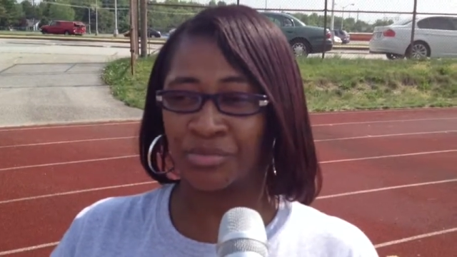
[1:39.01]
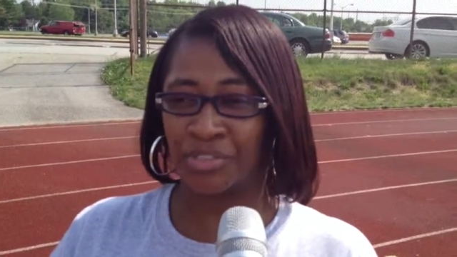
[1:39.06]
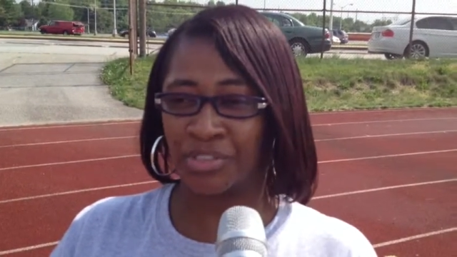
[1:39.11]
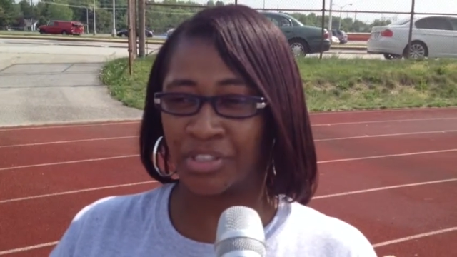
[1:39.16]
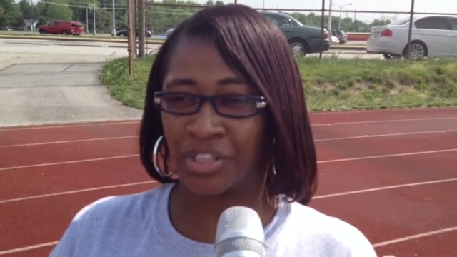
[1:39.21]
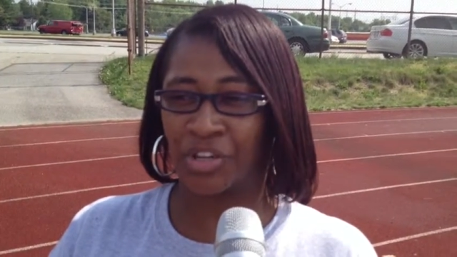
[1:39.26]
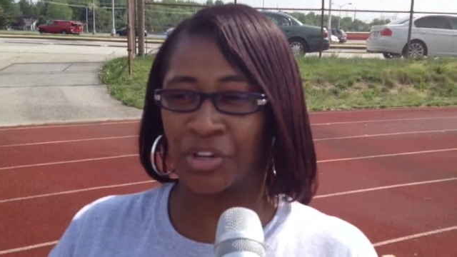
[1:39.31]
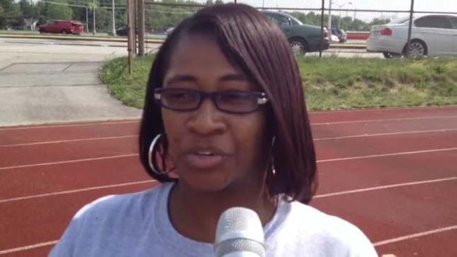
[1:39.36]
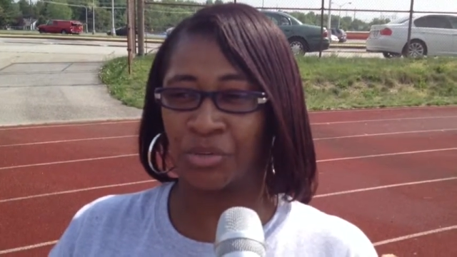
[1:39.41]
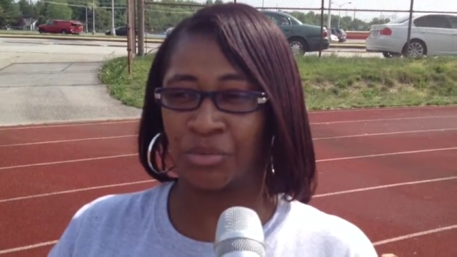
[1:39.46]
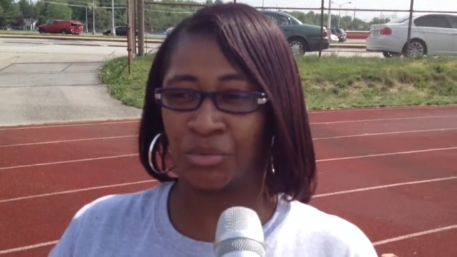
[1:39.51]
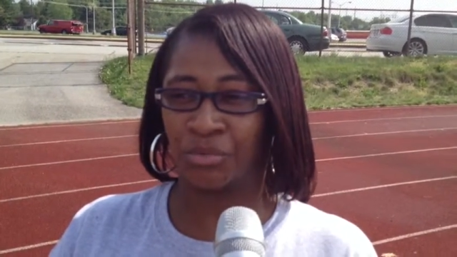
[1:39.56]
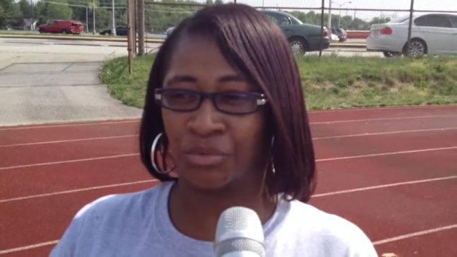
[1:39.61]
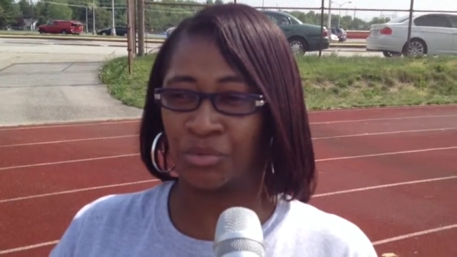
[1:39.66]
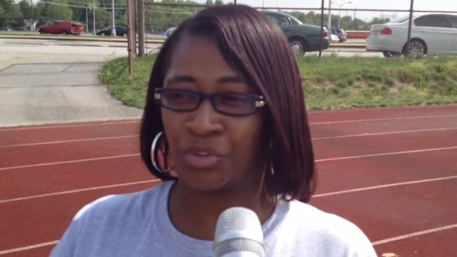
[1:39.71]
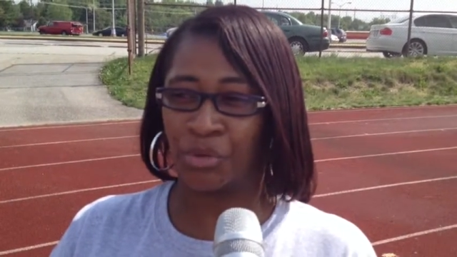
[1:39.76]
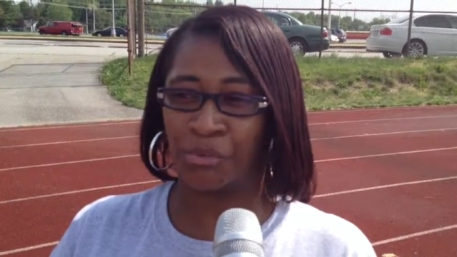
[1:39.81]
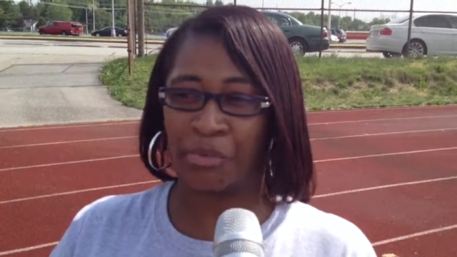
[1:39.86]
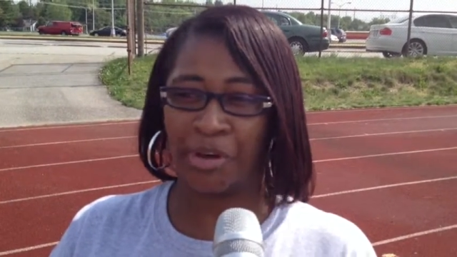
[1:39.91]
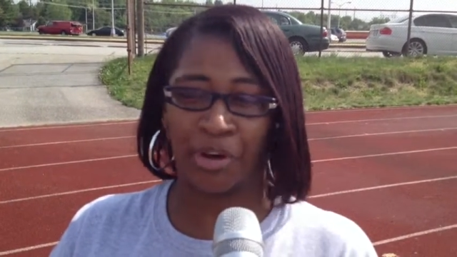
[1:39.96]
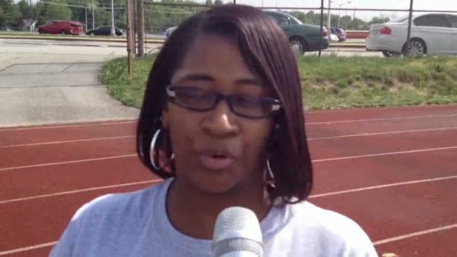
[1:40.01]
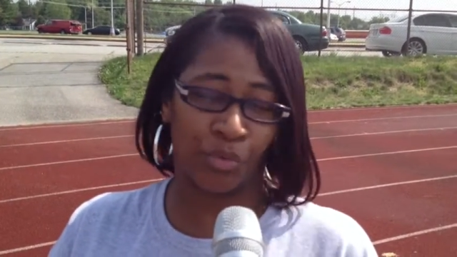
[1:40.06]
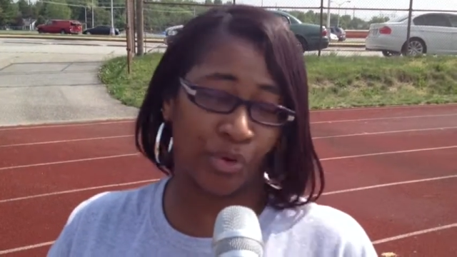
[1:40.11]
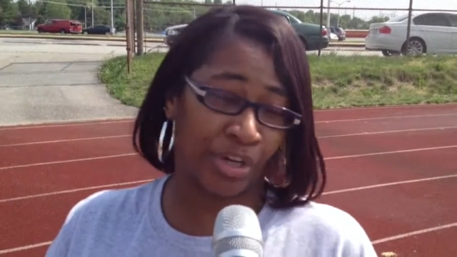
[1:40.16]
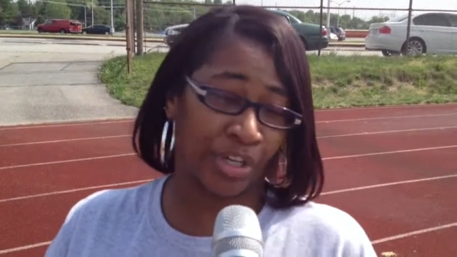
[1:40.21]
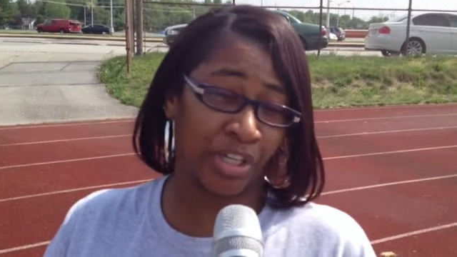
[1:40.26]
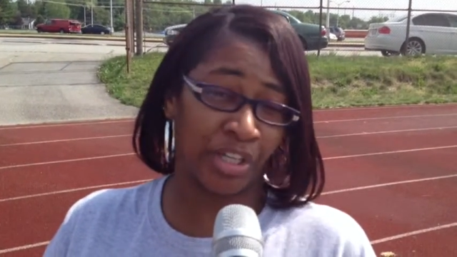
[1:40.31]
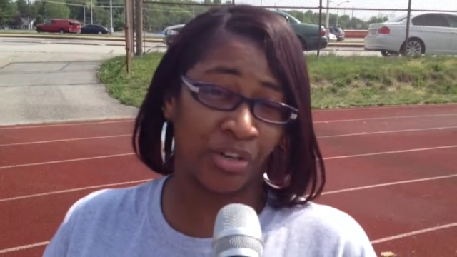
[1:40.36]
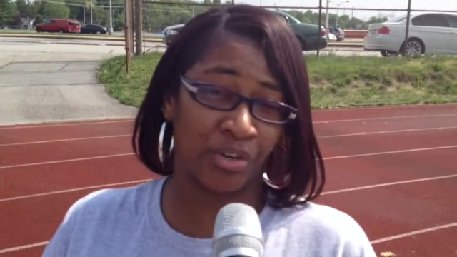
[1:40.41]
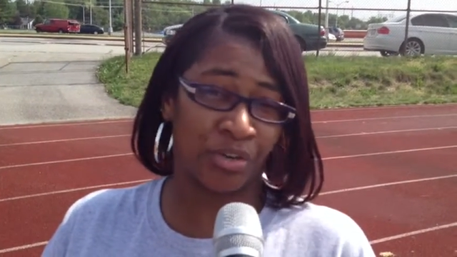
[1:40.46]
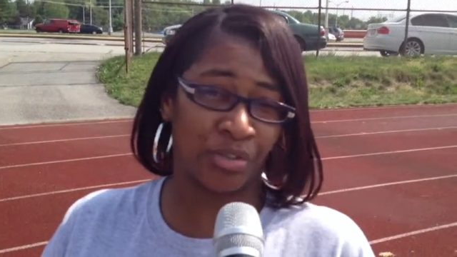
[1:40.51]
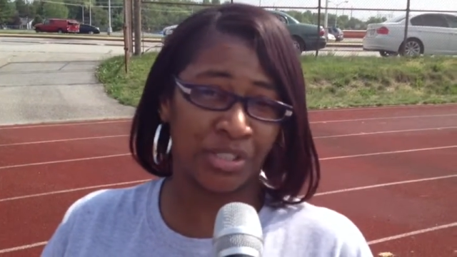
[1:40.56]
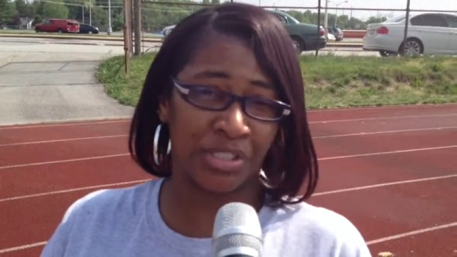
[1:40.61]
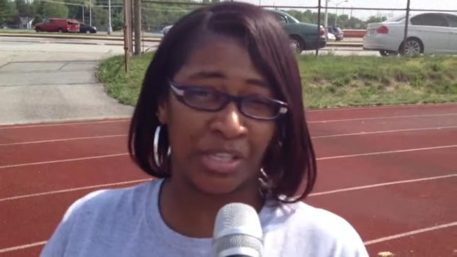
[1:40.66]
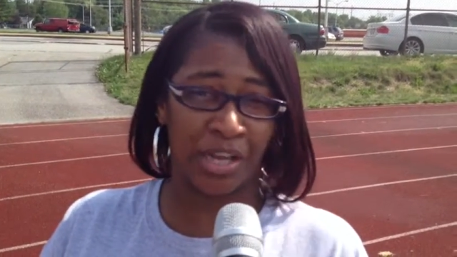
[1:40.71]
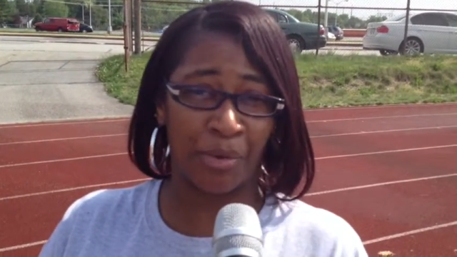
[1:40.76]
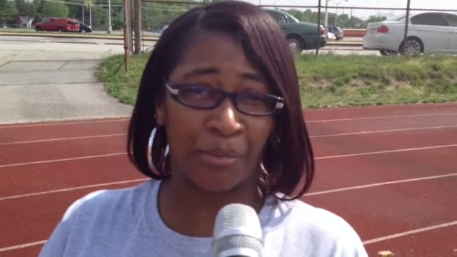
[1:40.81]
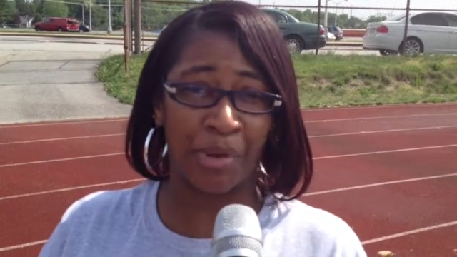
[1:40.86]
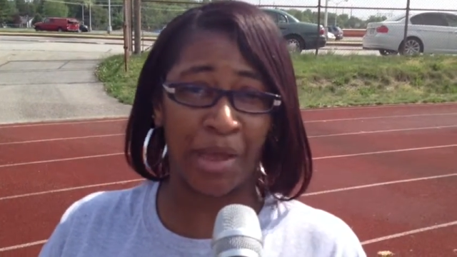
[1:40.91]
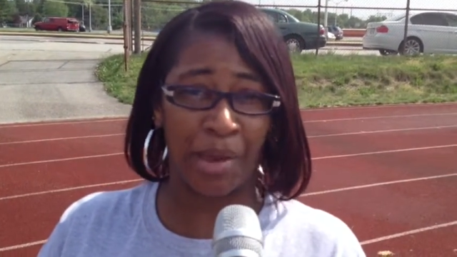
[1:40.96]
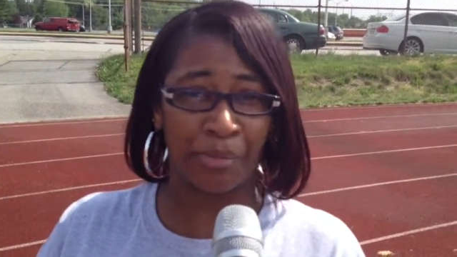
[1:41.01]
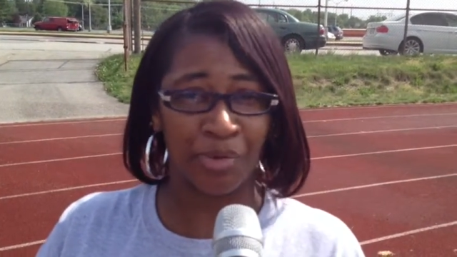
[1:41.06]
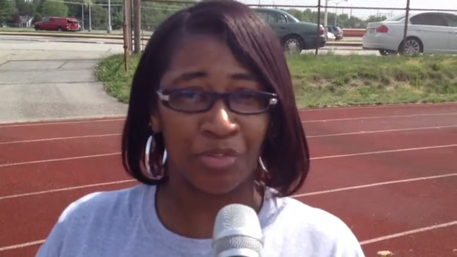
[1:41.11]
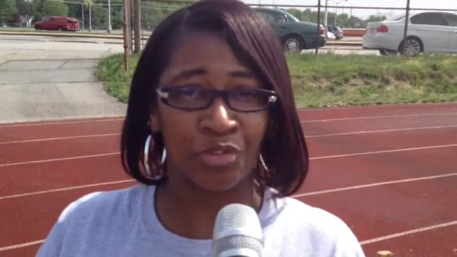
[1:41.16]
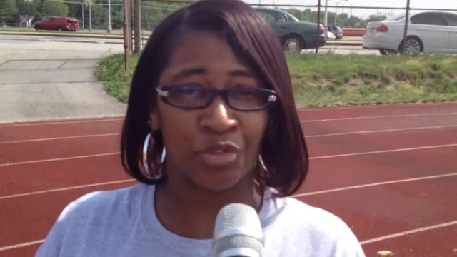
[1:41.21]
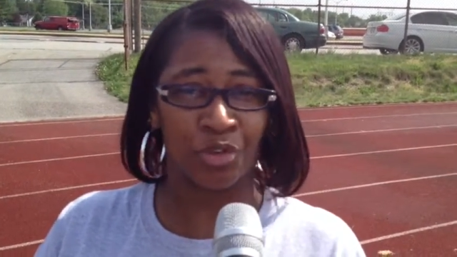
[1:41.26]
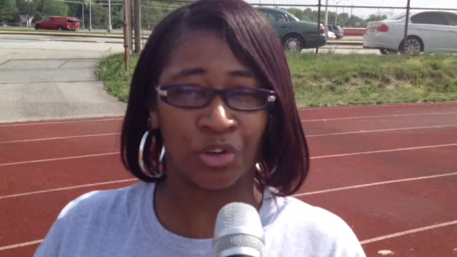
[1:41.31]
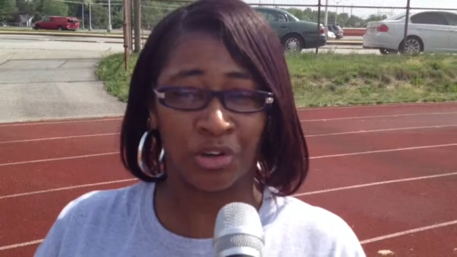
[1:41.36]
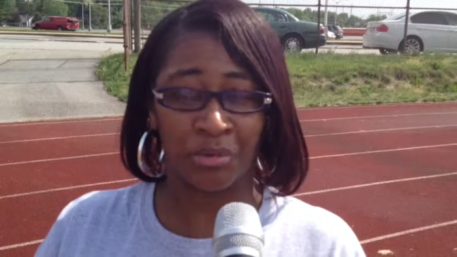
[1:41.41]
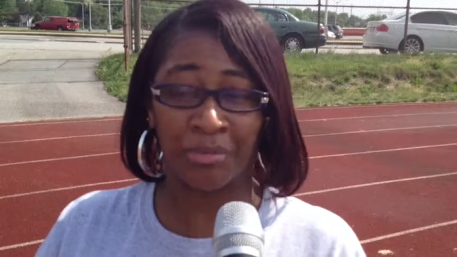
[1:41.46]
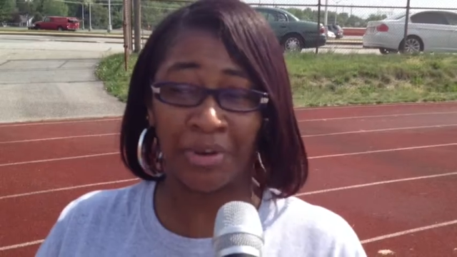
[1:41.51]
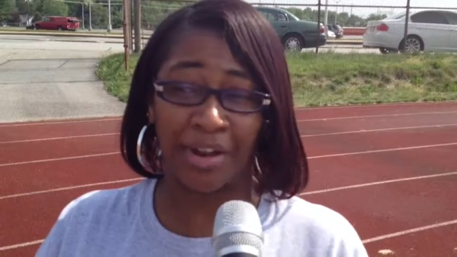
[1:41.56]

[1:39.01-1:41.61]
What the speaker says: So no matter where he goes, I'm happy for him,